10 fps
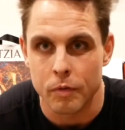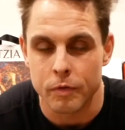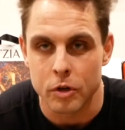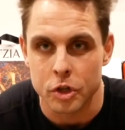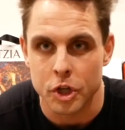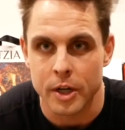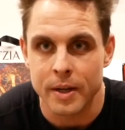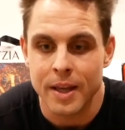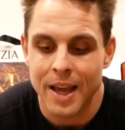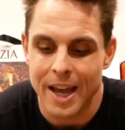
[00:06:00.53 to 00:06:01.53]
version
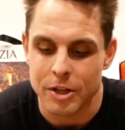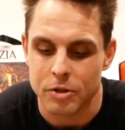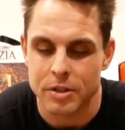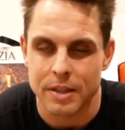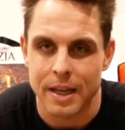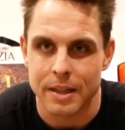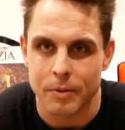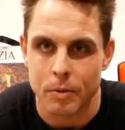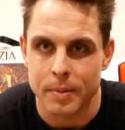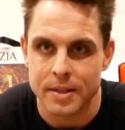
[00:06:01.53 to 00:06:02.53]
and you slightly
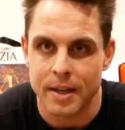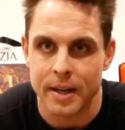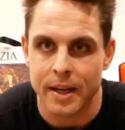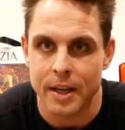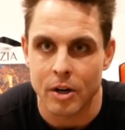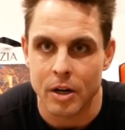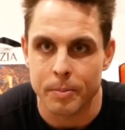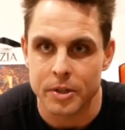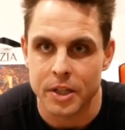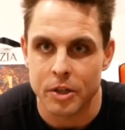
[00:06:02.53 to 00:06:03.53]
were mishitting it on a
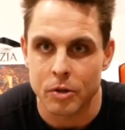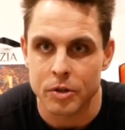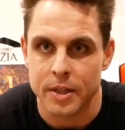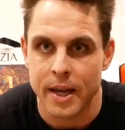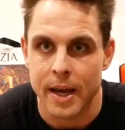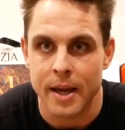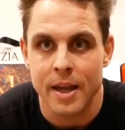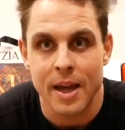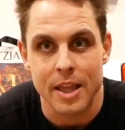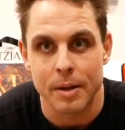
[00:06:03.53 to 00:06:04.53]
particular day
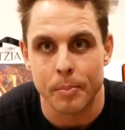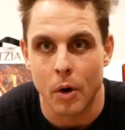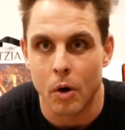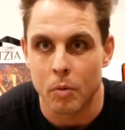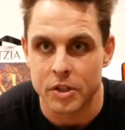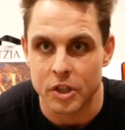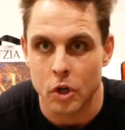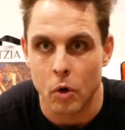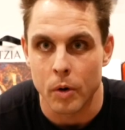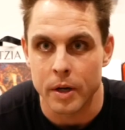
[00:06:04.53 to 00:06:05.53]
and the ball wasn't
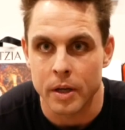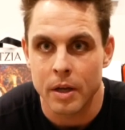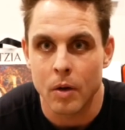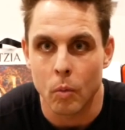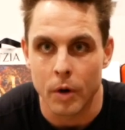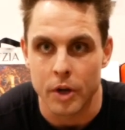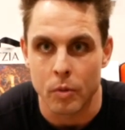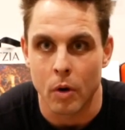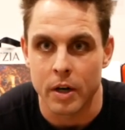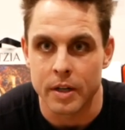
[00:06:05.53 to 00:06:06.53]
going where you
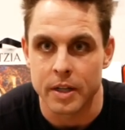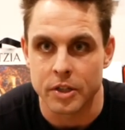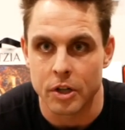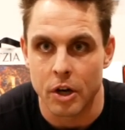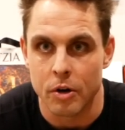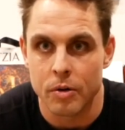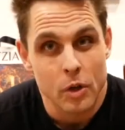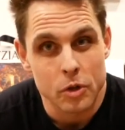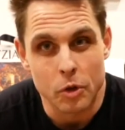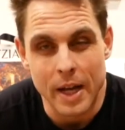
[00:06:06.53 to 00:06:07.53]
wanted it to go.
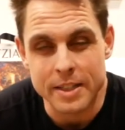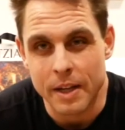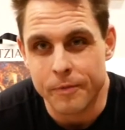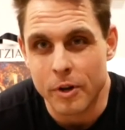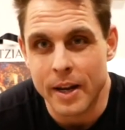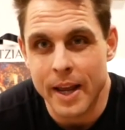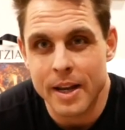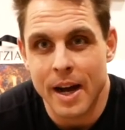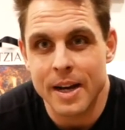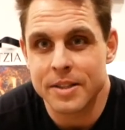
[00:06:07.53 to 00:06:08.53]
So that's it for today,
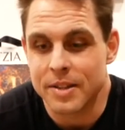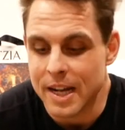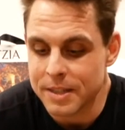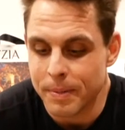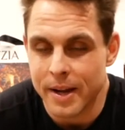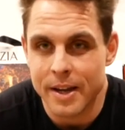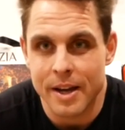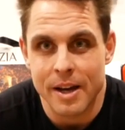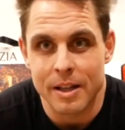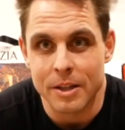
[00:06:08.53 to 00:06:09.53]
guys. That's my
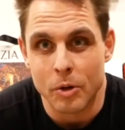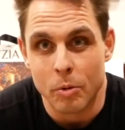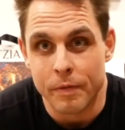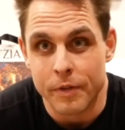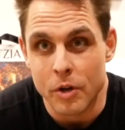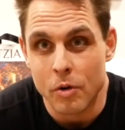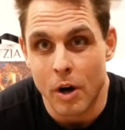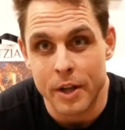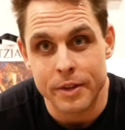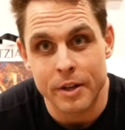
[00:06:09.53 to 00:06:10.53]
little review
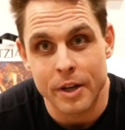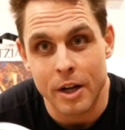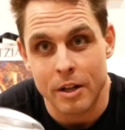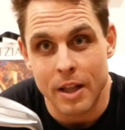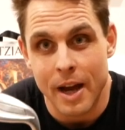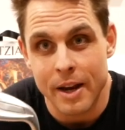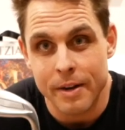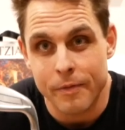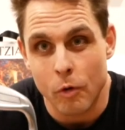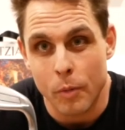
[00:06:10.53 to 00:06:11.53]
on the
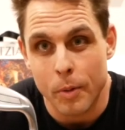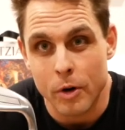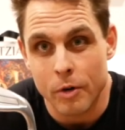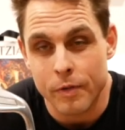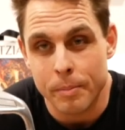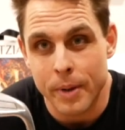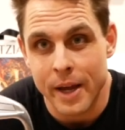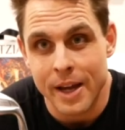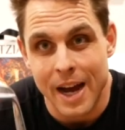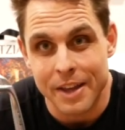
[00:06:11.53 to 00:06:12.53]
Glide 4.0 from
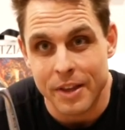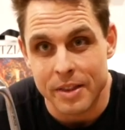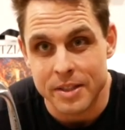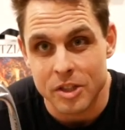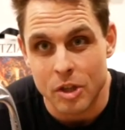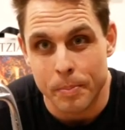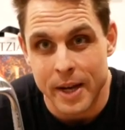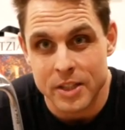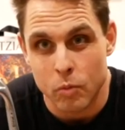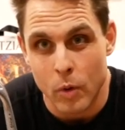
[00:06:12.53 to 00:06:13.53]
Ping. I think this is the
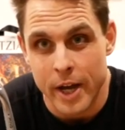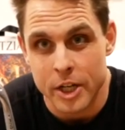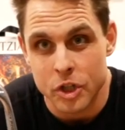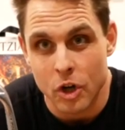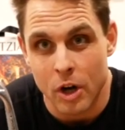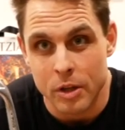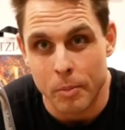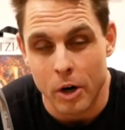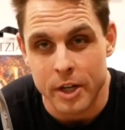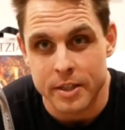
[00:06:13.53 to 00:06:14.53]
best wedge on the
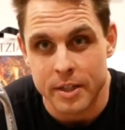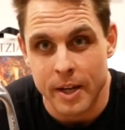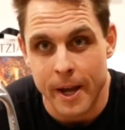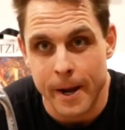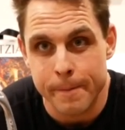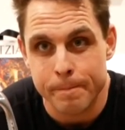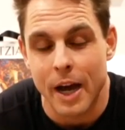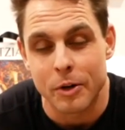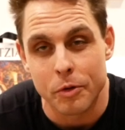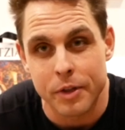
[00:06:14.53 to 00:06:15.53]
market today.
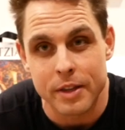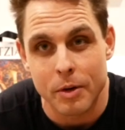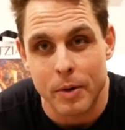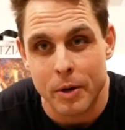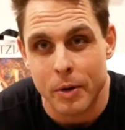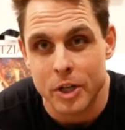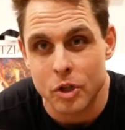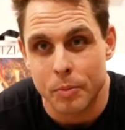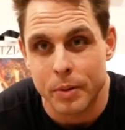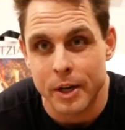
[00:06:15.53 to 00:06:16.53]
I don't think that
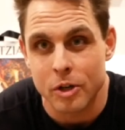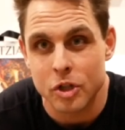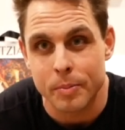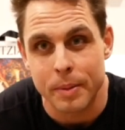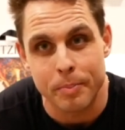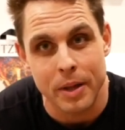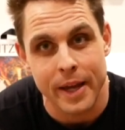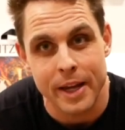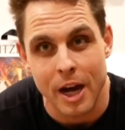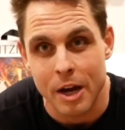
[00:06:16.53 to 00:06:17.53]
recreational players should be
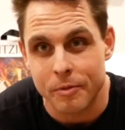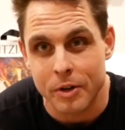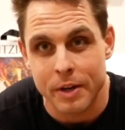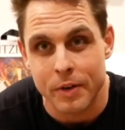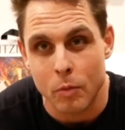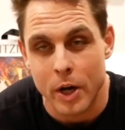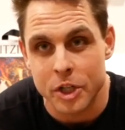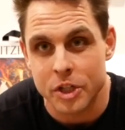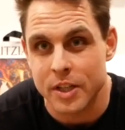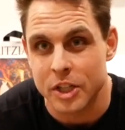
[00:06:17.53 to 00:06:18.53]
playing unforgiving
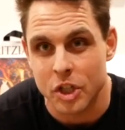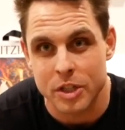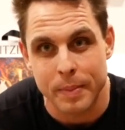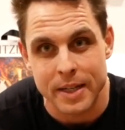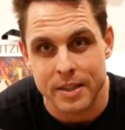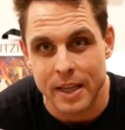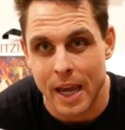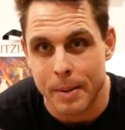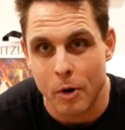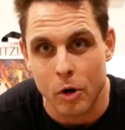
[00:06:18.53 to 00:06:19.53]
wedges. It just makes the
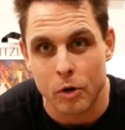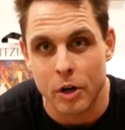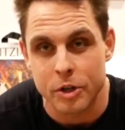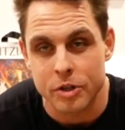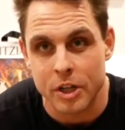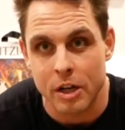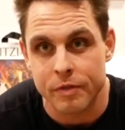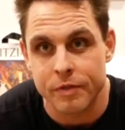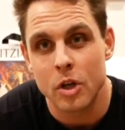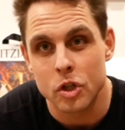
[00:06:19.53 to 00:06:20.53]
game harder on
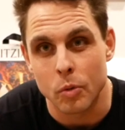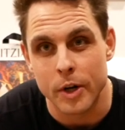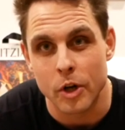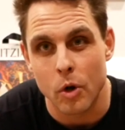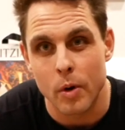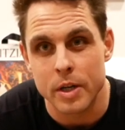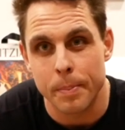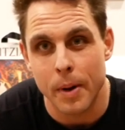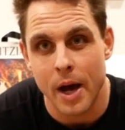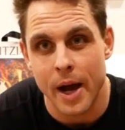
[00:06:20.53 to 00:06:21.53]
yourself. So when you're going to
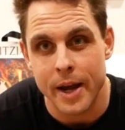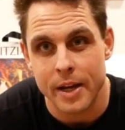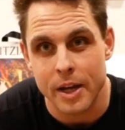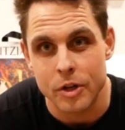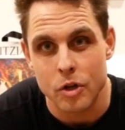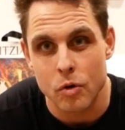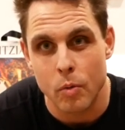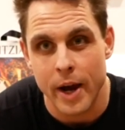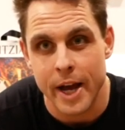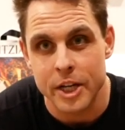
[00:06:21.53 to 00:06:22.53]
buy a new
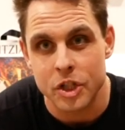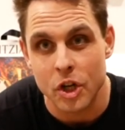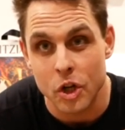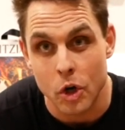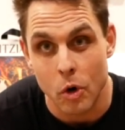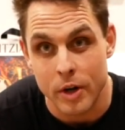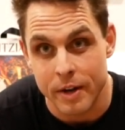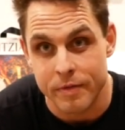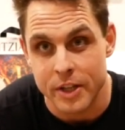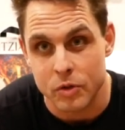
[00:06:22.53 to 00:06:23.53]
wedge, go
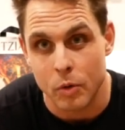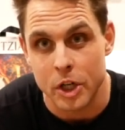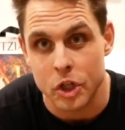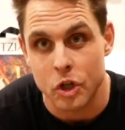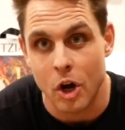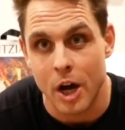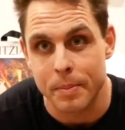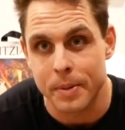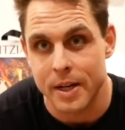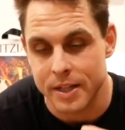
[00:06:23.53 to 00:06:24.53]
give this one a
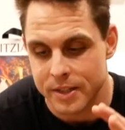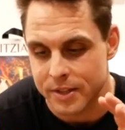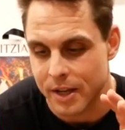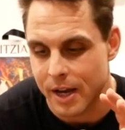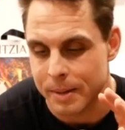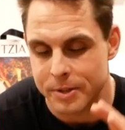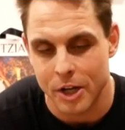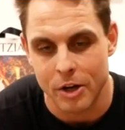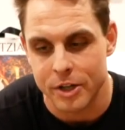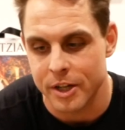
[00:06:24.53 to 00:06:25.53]
shot, because I'm
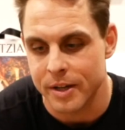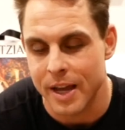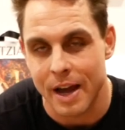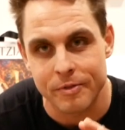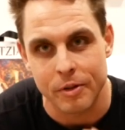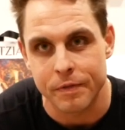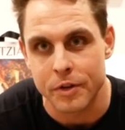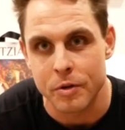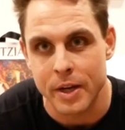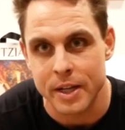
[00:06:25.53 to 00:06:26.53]
telling you, after a
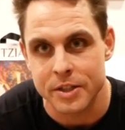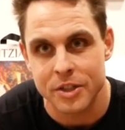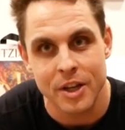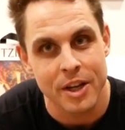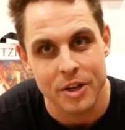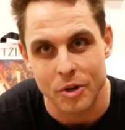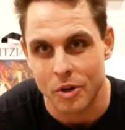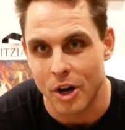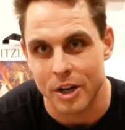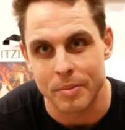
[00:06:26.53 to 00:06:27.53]
few hits, you're
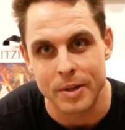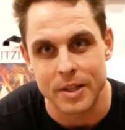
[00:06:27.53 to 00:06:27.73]
not going to be